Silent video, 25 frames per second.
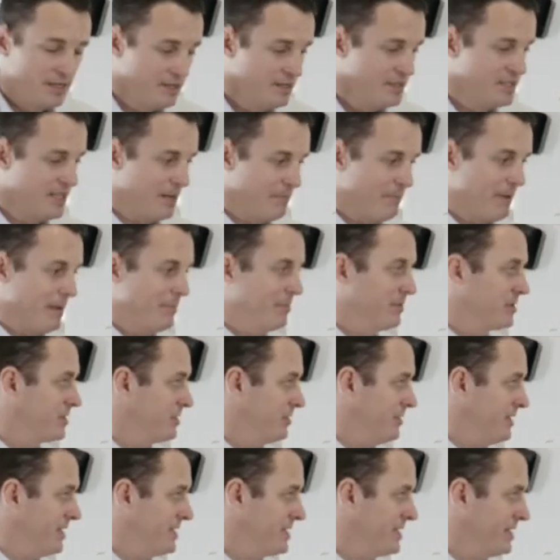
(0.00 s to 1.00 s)
some people
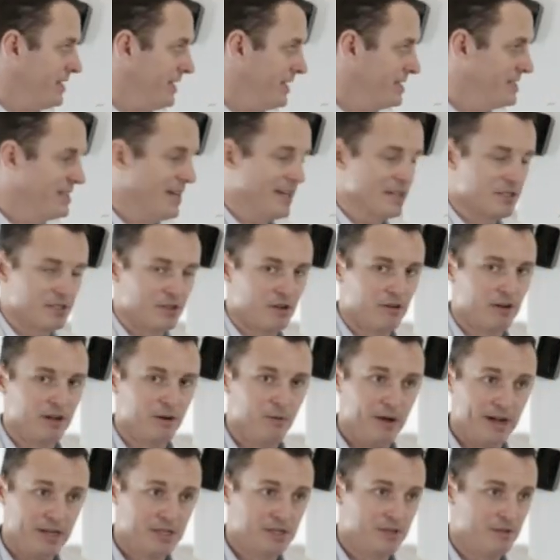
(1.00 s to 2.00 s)
do this and they say sorry
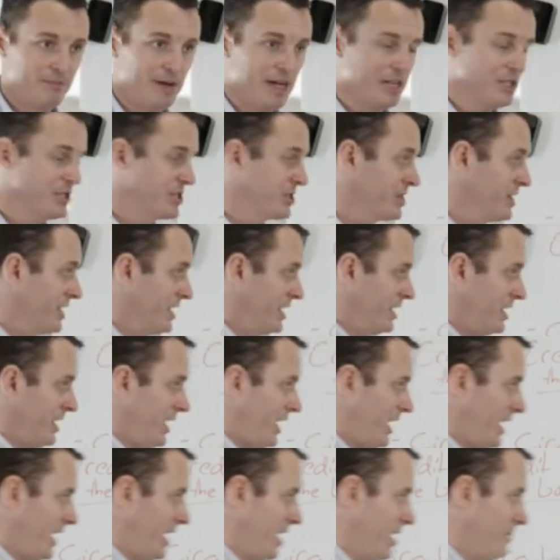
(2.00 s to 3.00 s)
way too much.
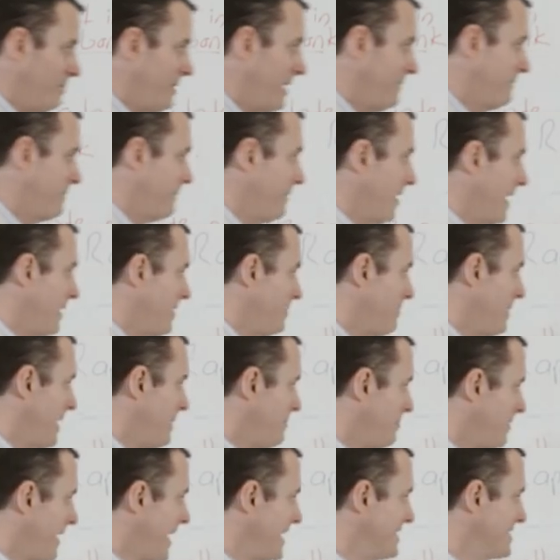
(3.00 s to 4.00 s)
Uh, but for other
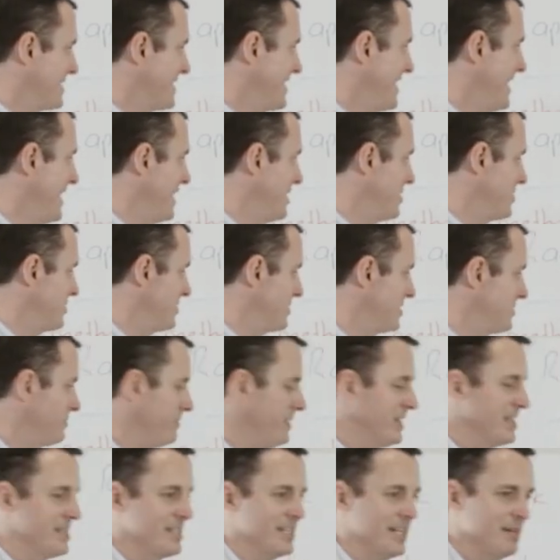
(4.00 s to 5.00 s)
people, as teachers,
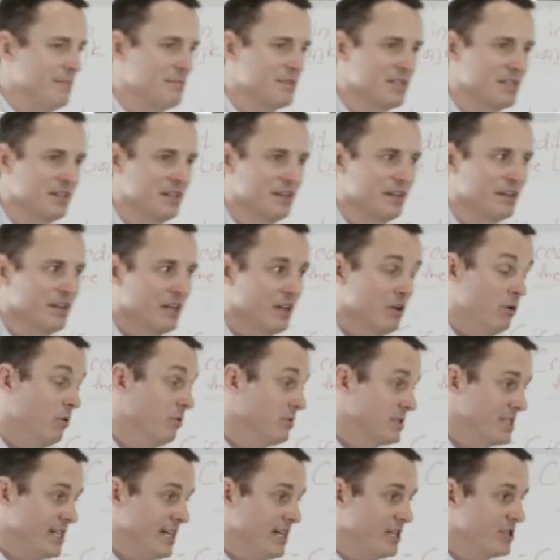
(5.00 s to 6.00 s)
we seem to,
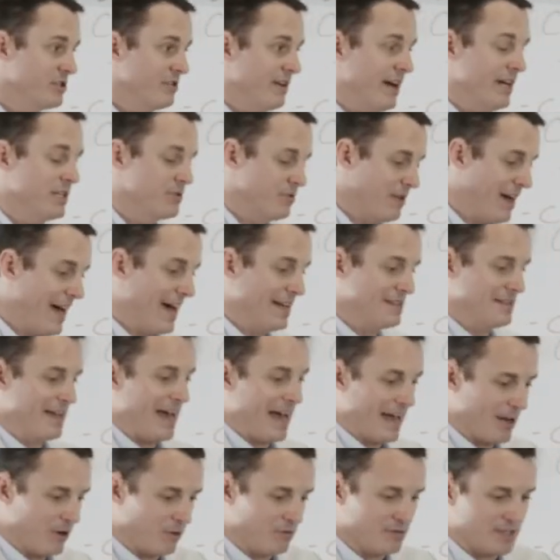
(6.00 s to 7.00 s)
or teacher aides, or as
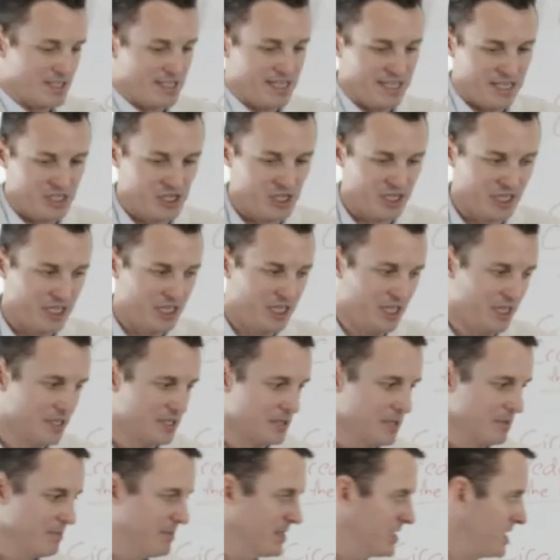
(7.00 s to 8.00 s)
adults teaching
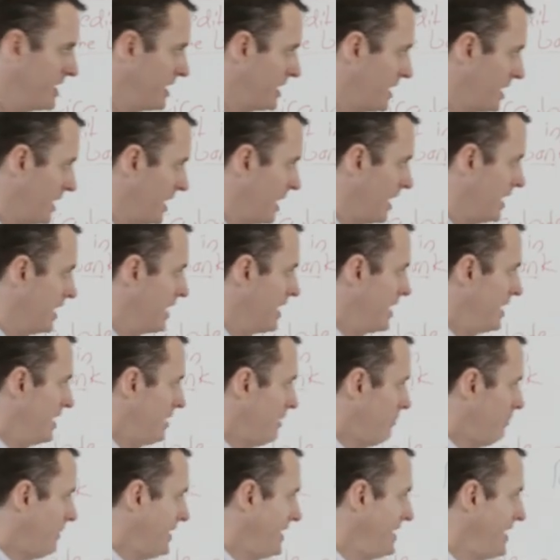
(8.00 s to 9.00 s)
kids in particular,
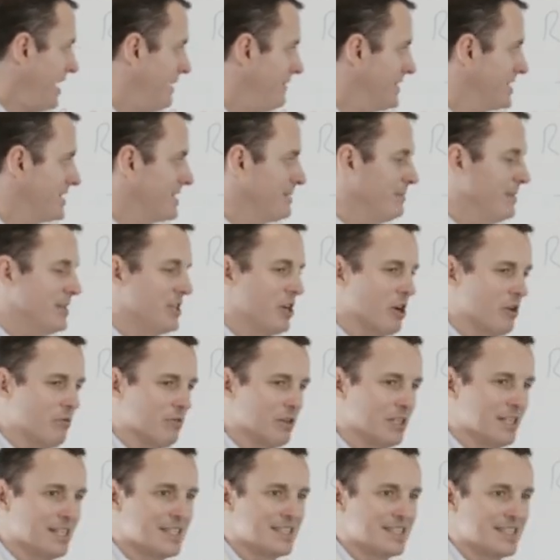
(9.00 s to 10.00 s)
we never, we don't
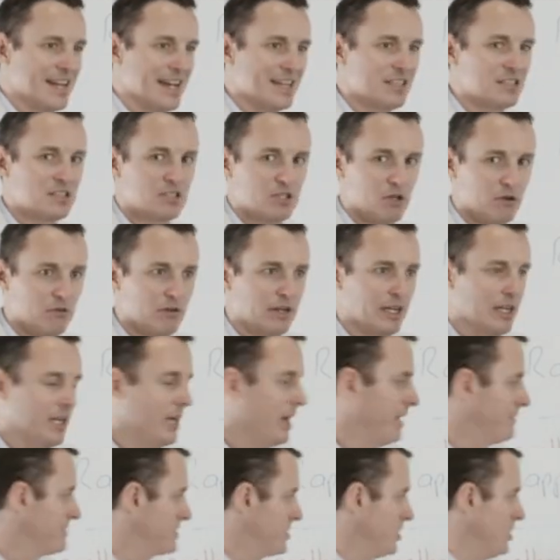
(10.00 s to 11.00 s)
really say sorry
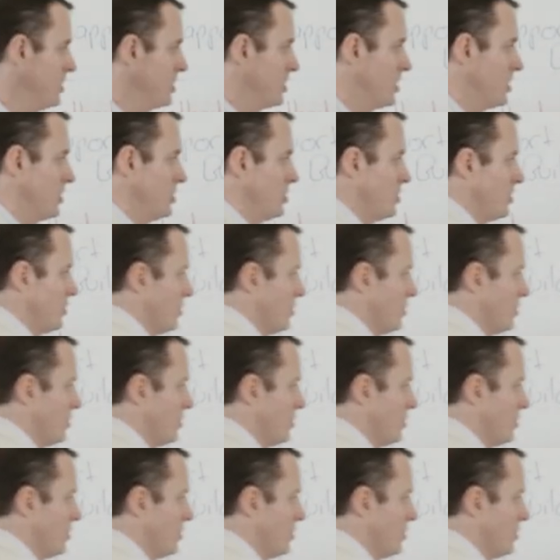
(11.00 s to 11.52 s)
enough. So you can